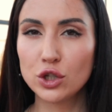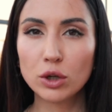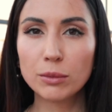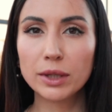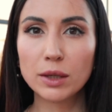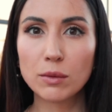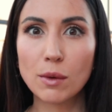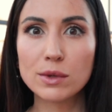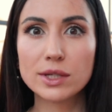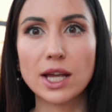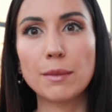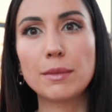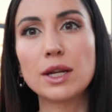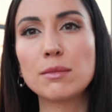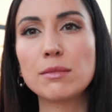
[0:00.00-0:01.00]
normally what was
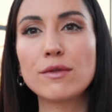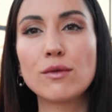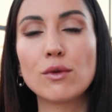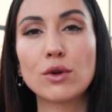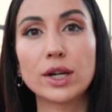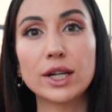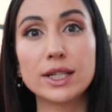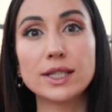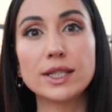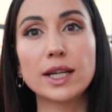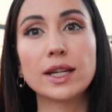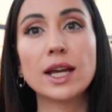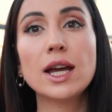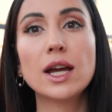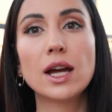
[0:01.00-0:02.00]
happening before is
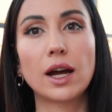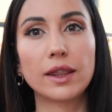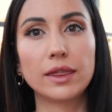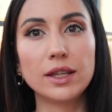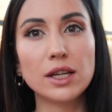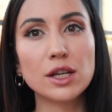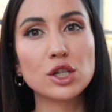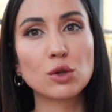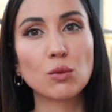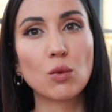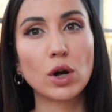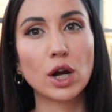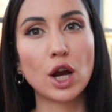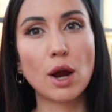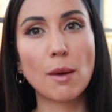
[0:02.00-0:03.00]
that these
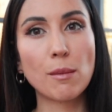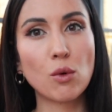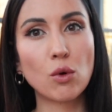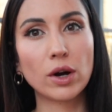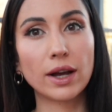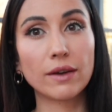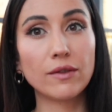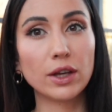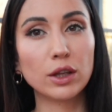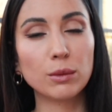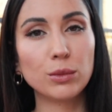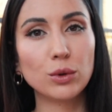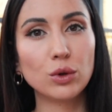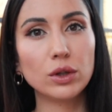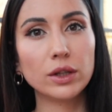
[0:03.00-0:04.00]
were more
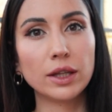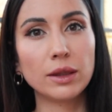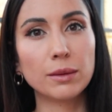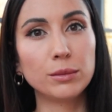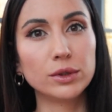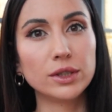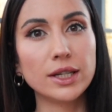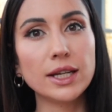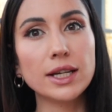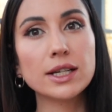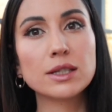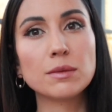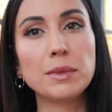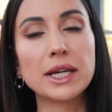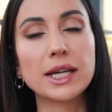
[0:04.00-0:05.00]
available in the
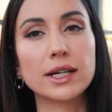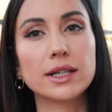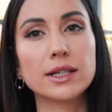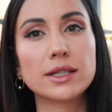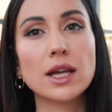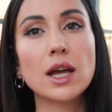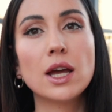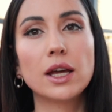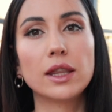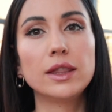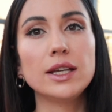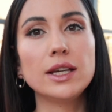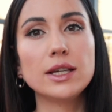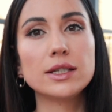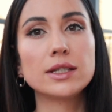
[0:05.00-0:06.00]
boutiques because
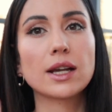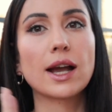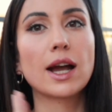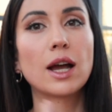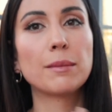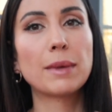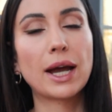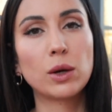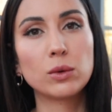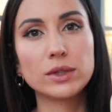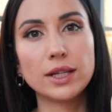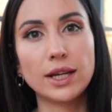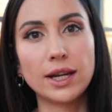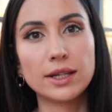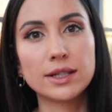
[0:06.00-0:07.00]
these come
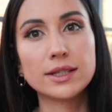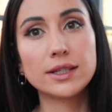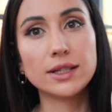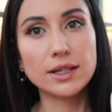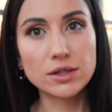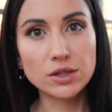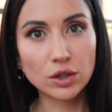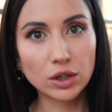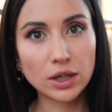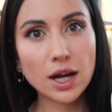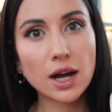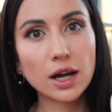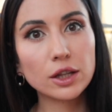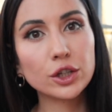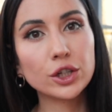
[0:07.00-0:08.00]
out in seasonal
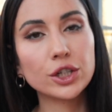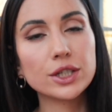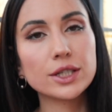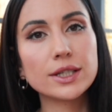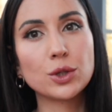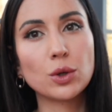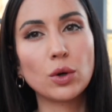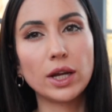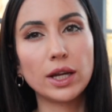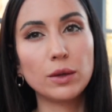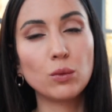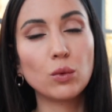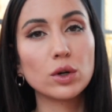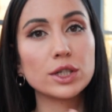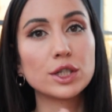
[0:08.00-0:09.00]
colors, so it
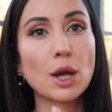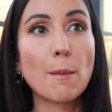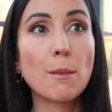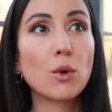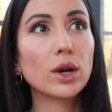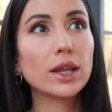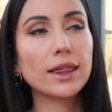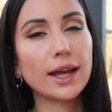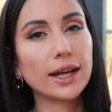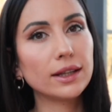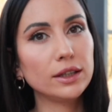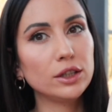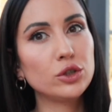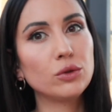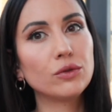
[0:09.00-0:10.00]
was more
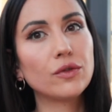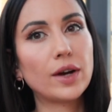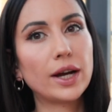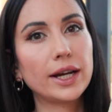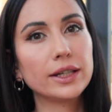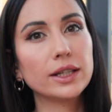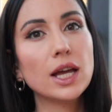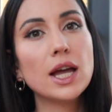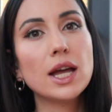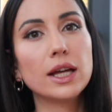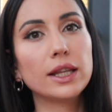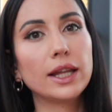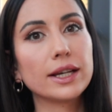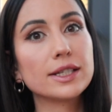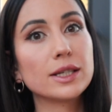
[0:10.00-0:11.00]
likely to find
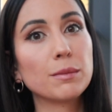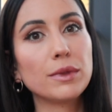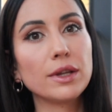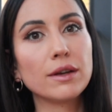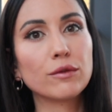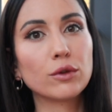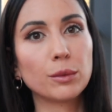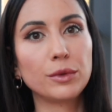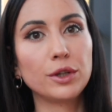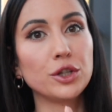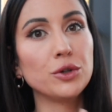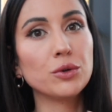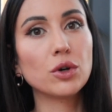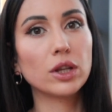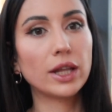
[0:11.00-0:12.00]
like something from the
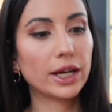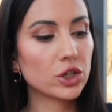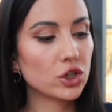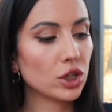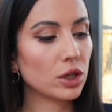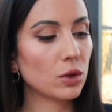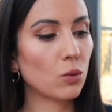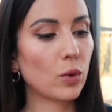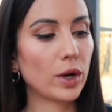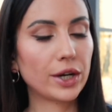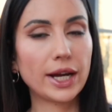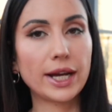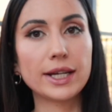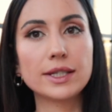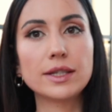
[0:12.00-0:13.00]
new collection,
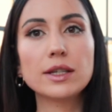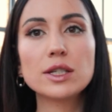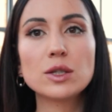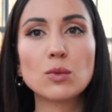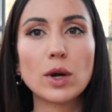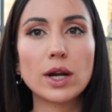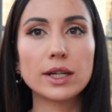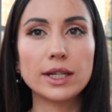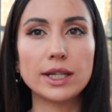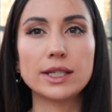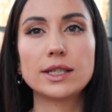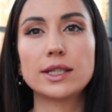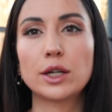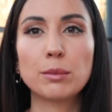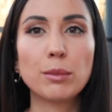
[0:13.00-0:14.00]
whereas this one
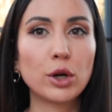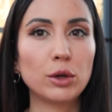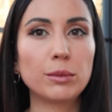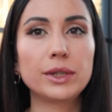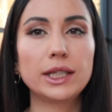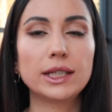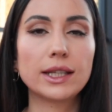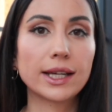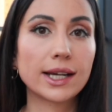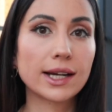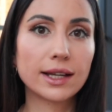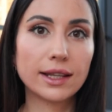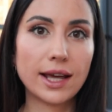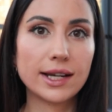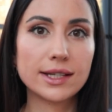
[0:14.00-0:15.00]
is their permanent, like
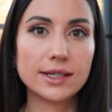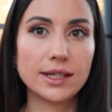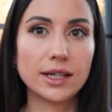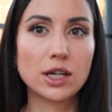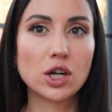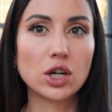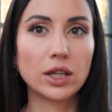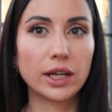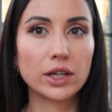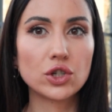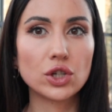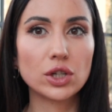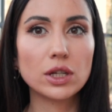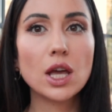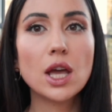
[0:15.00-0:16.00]
classic
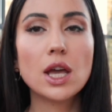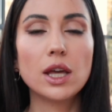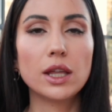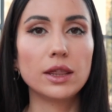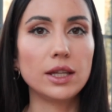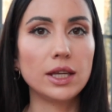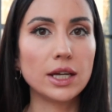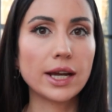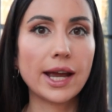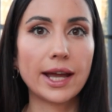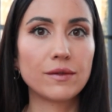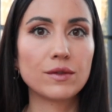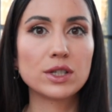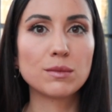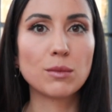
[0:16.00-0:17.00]
collection, the
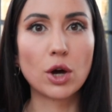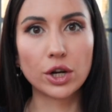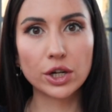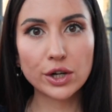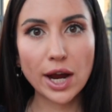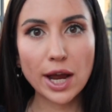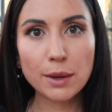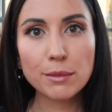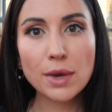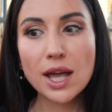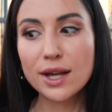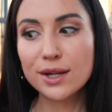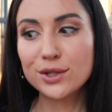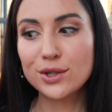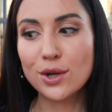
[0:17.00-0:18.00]
canvas monogram,
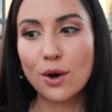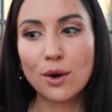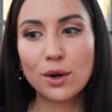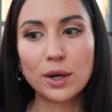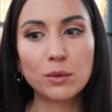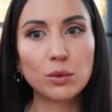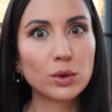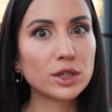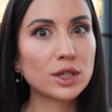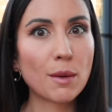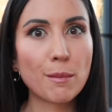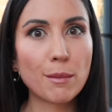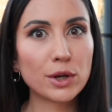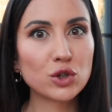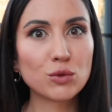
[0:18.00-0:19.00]
so it was
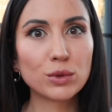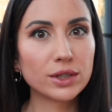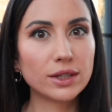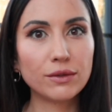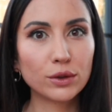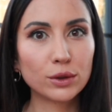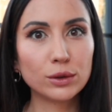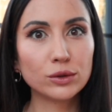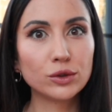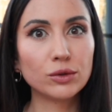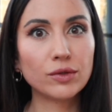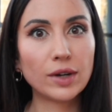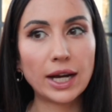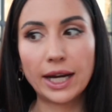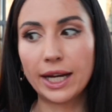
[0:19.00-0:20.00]
much more difficult to
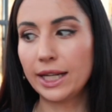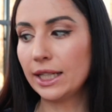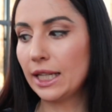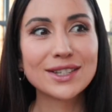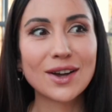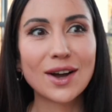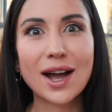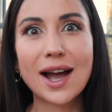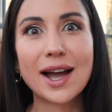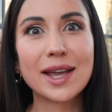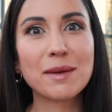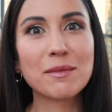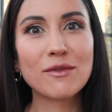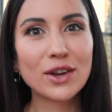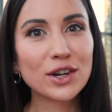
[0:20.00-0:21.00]
find. So I
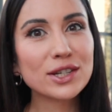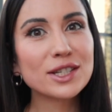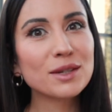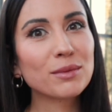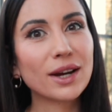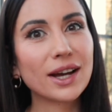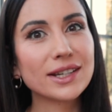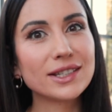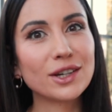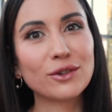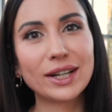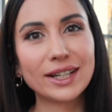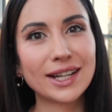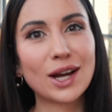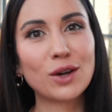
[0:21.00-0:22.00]
am very surprised that
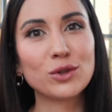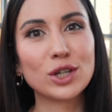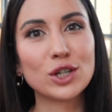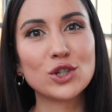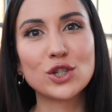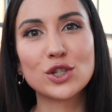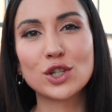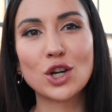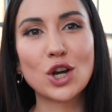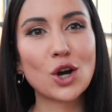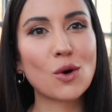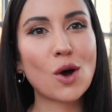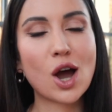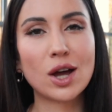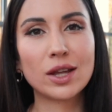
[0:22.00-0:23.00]
right now you can just
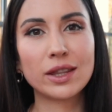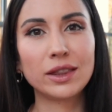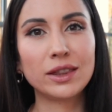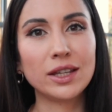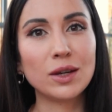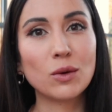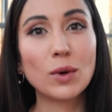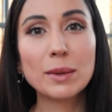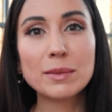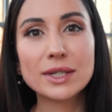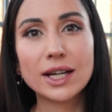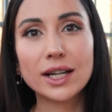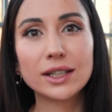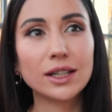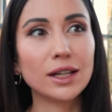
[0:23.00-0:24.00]
go on the
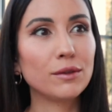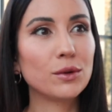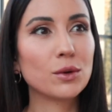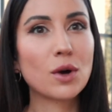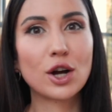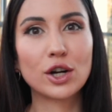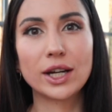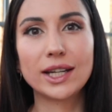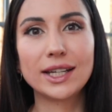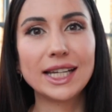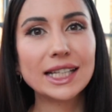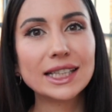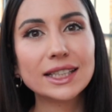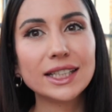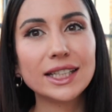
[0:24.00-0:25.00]
website if you are in
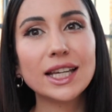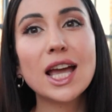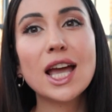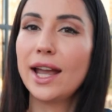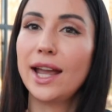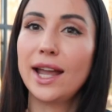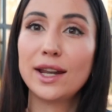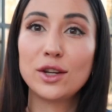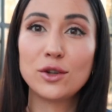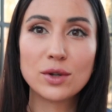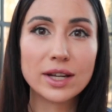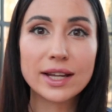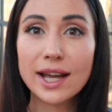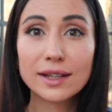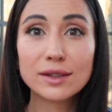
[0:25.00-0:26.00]
Italy and you
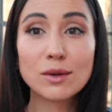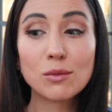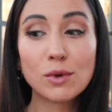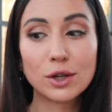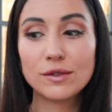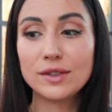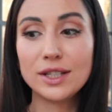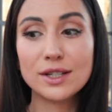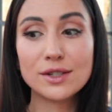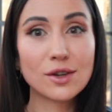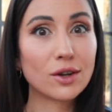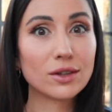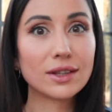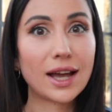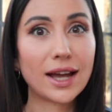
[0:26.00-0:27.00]
can get one of these
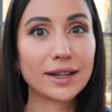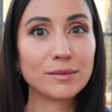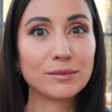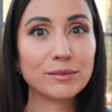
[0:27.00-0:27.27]
online.